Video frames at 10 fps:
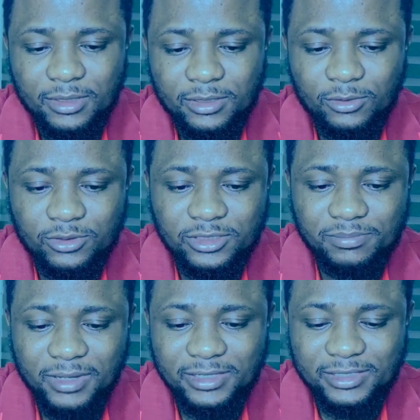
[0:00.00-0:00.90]
these
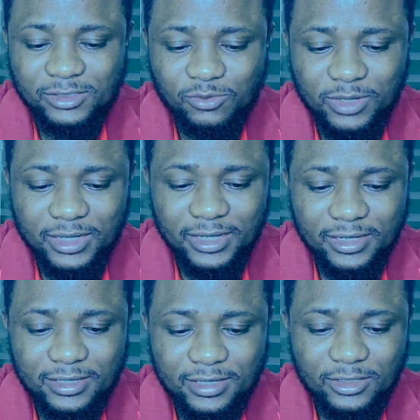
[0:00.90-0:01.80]
bandits were
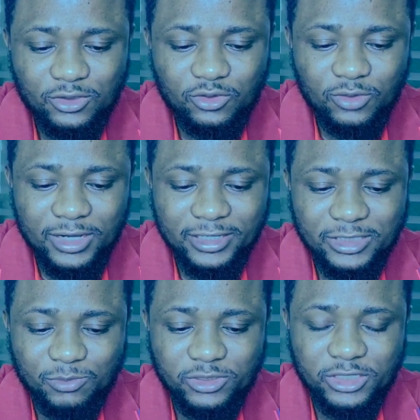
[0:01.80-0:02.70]
trying
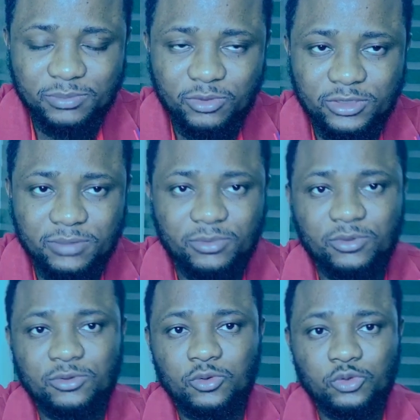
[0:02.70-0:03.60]
as much as possible